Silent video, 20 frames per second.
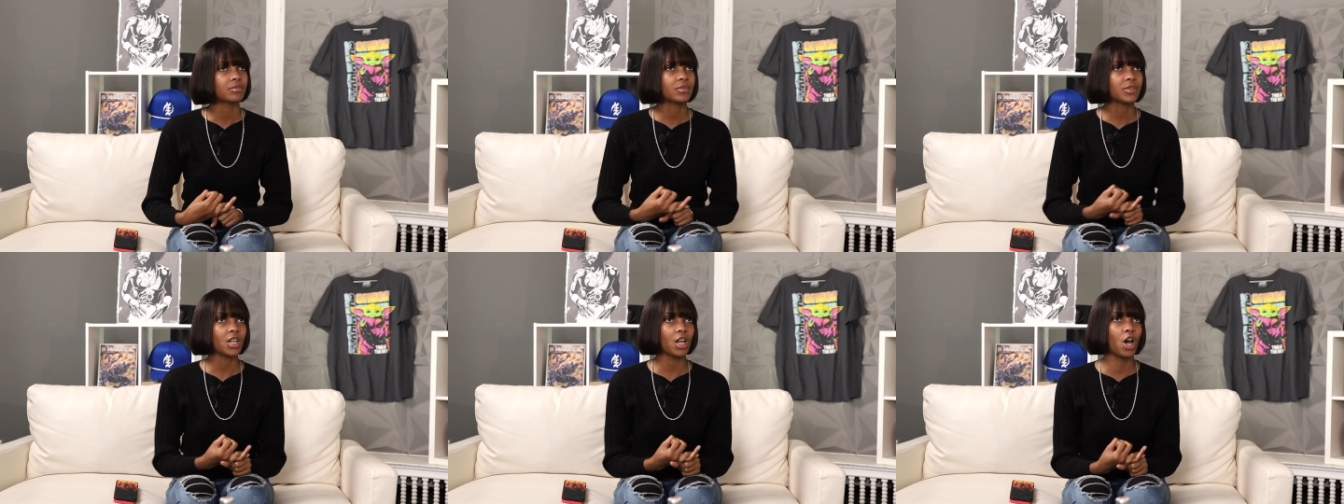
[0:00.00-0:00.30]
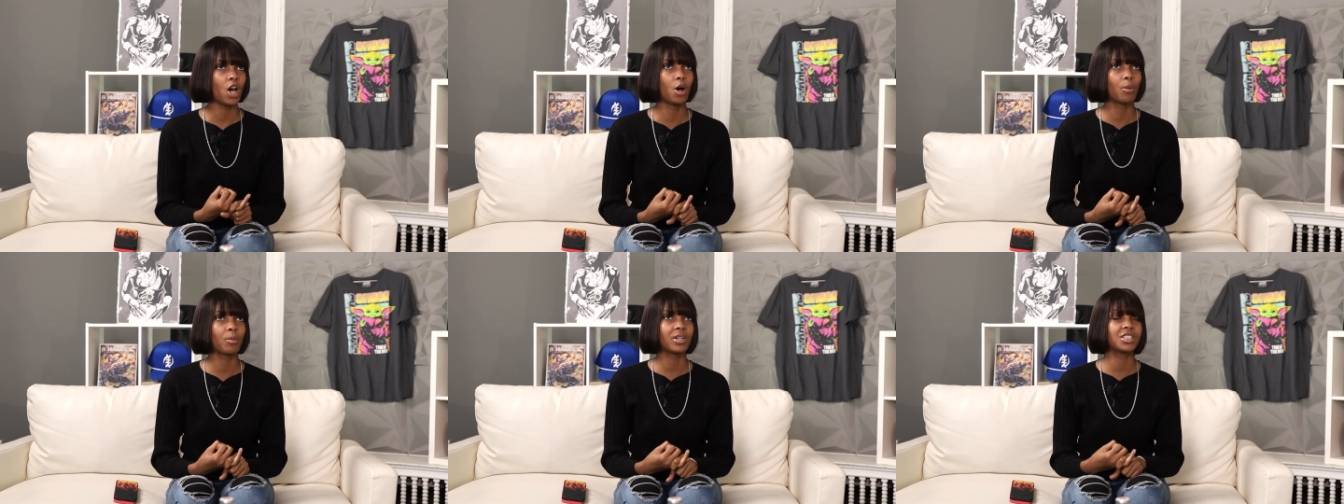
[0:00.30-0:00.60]

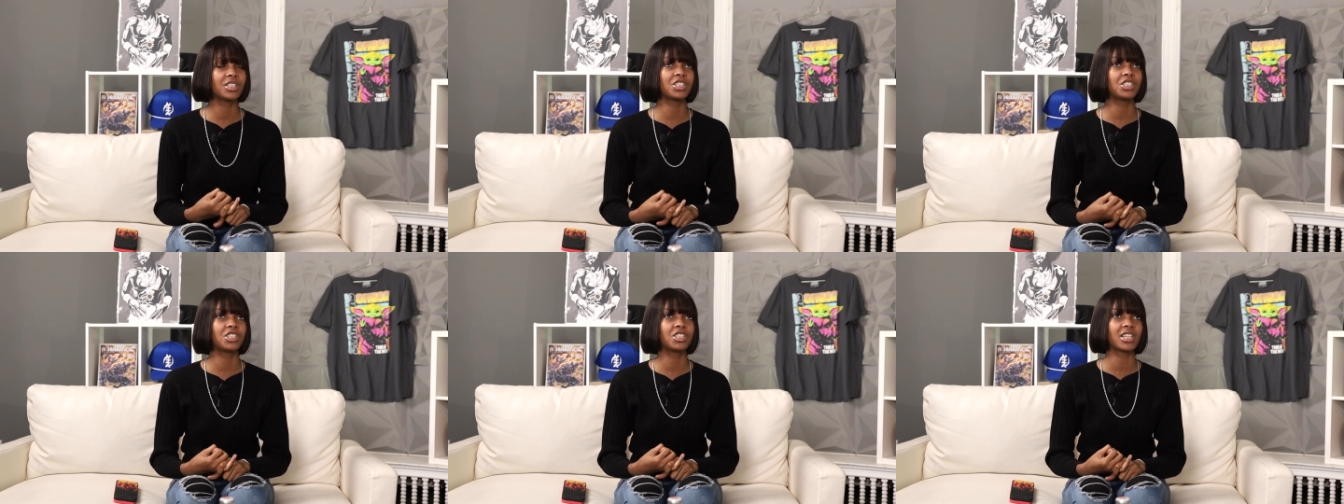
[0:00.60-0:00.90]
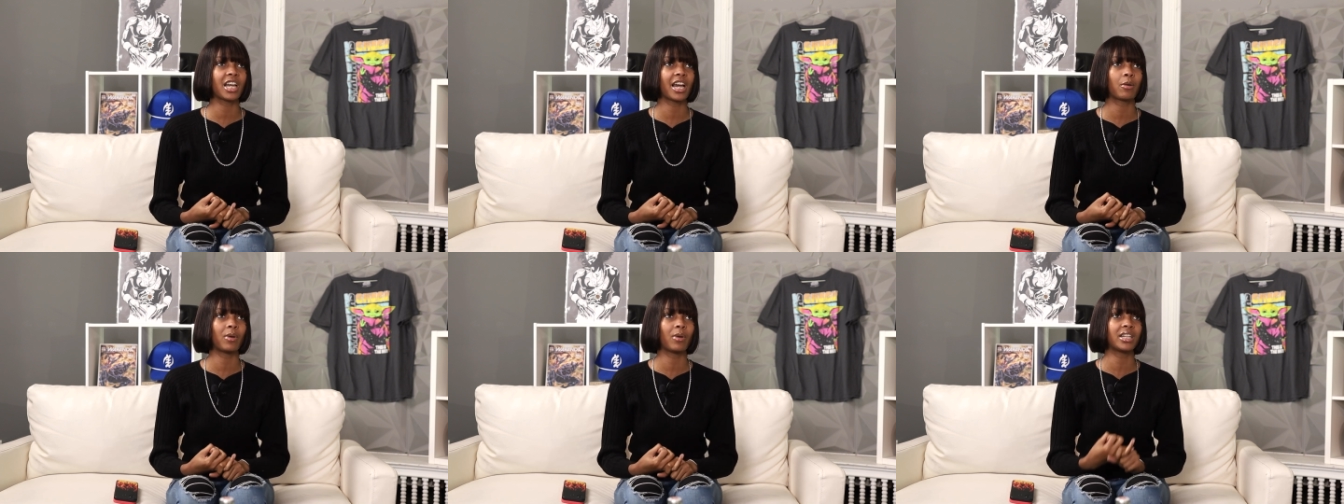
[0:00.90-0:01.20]
cause it's just
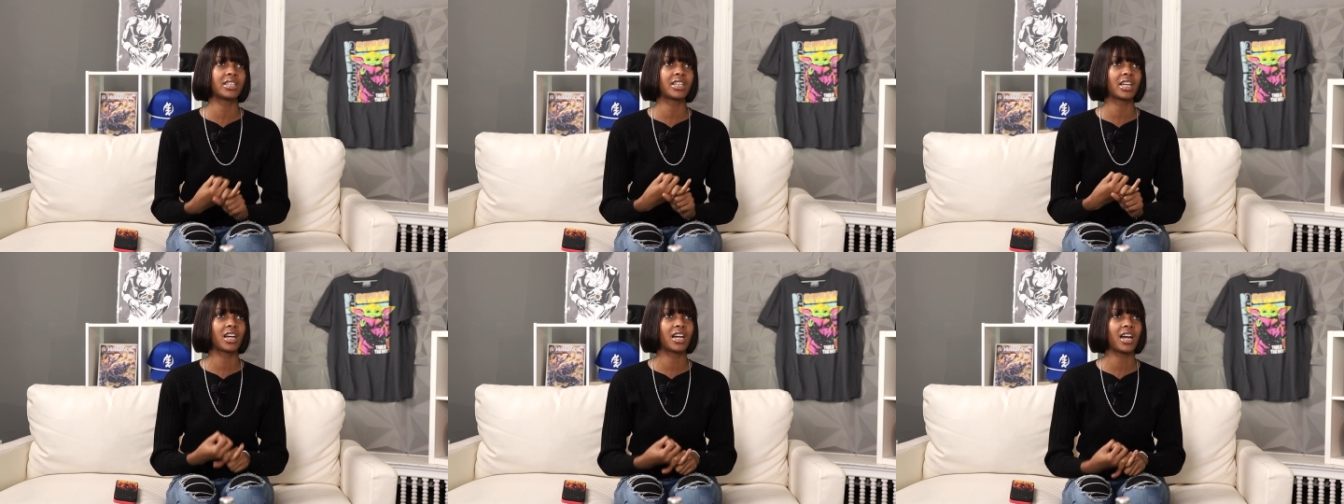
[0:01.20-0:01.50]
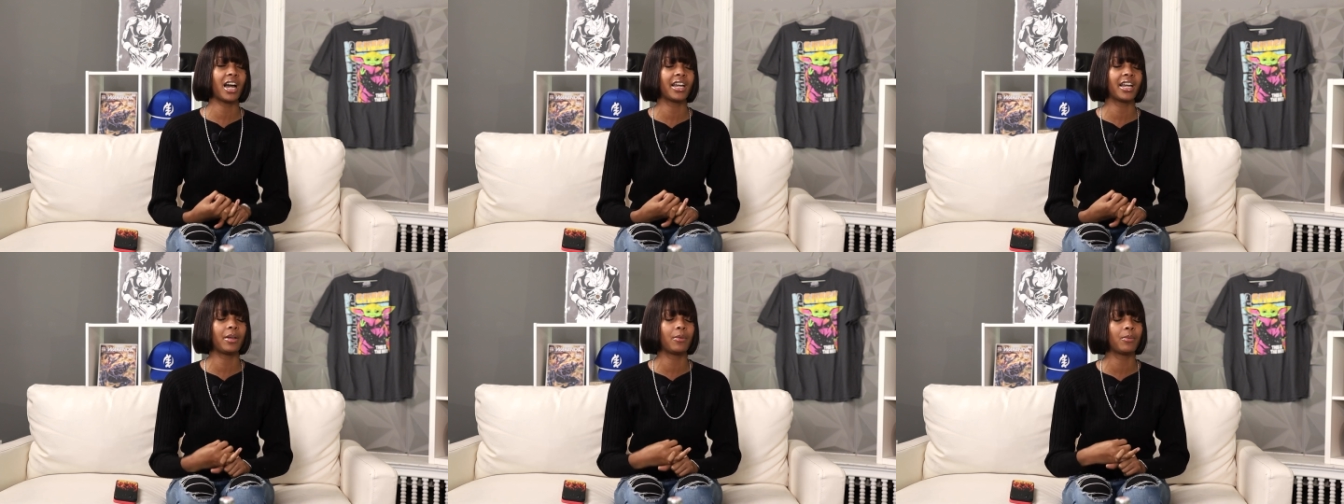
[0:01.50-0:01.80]
like when I think of
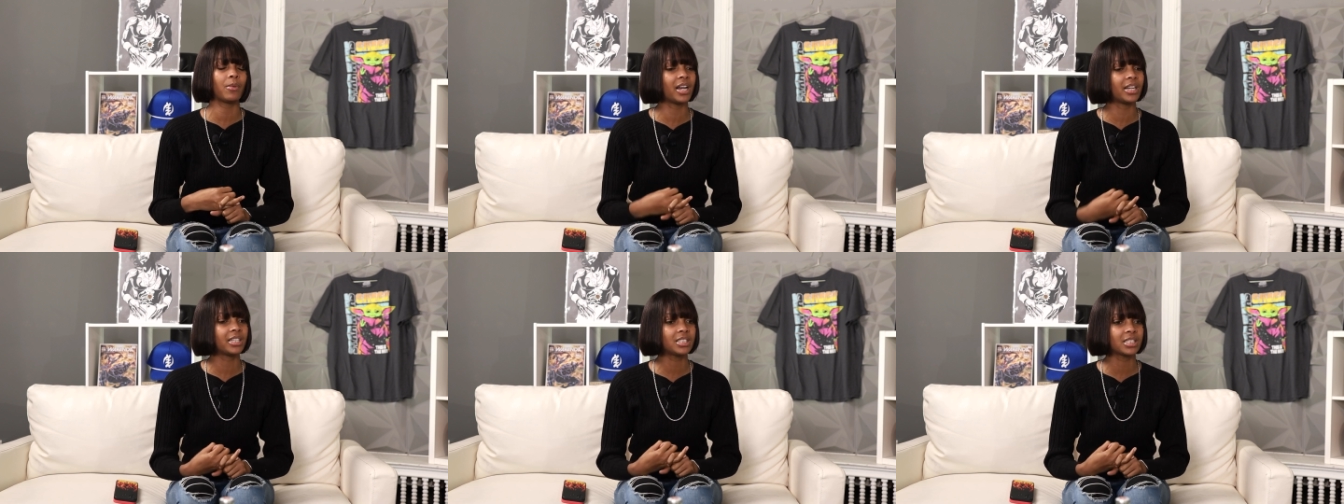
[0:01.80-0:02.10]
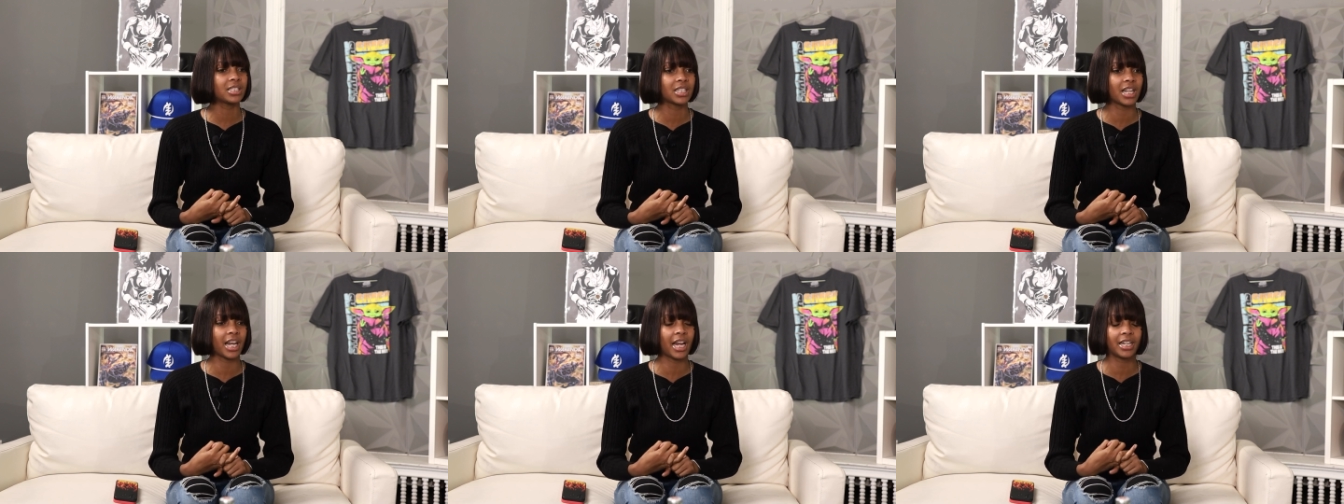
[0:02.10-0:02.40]
Kanye West,
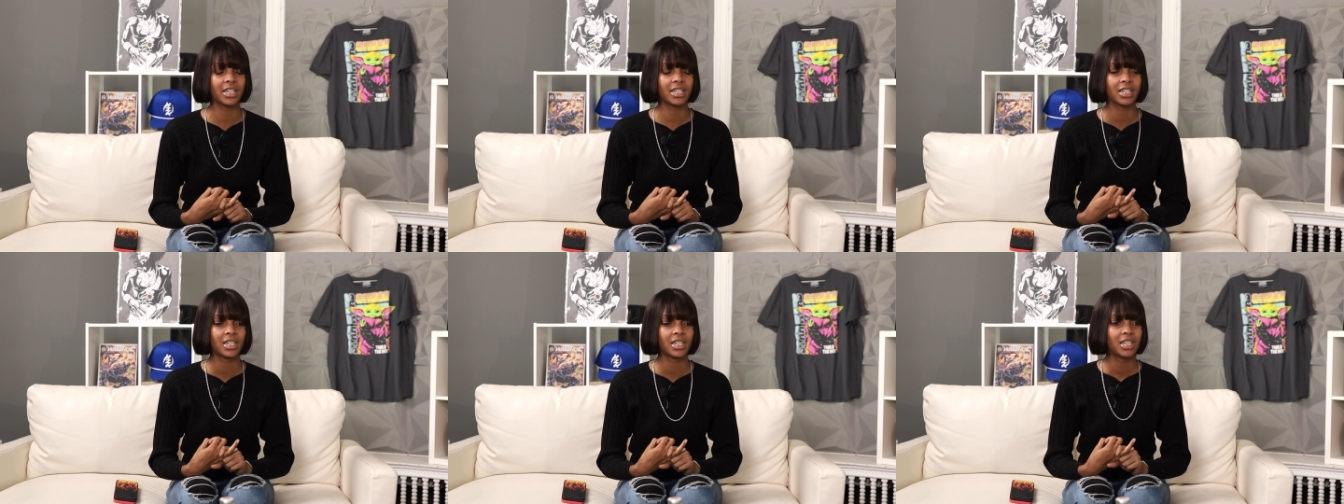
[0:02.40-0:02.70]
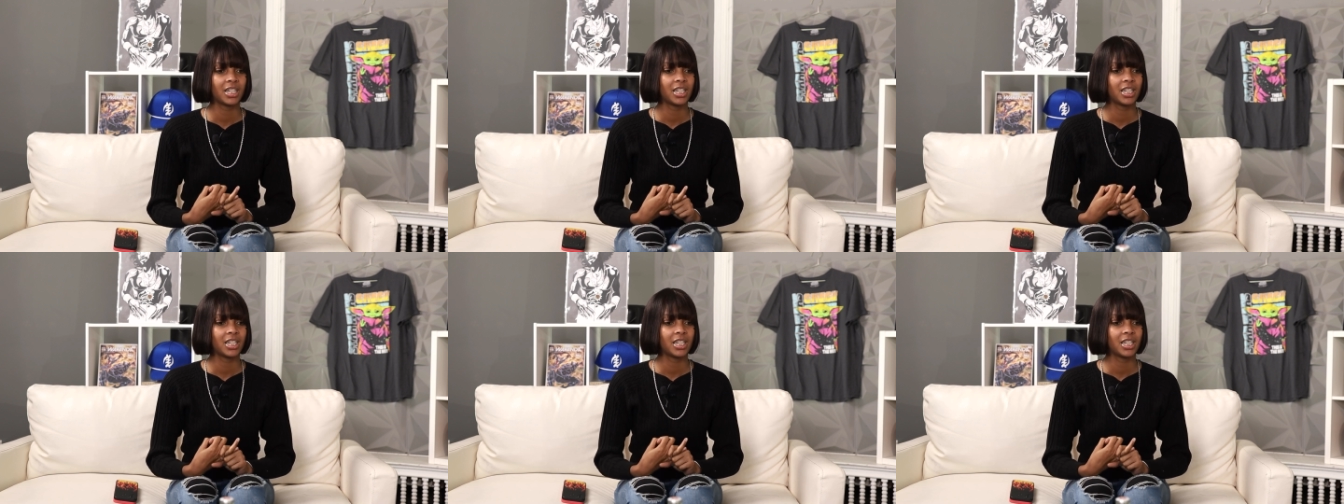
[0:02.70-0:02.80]
like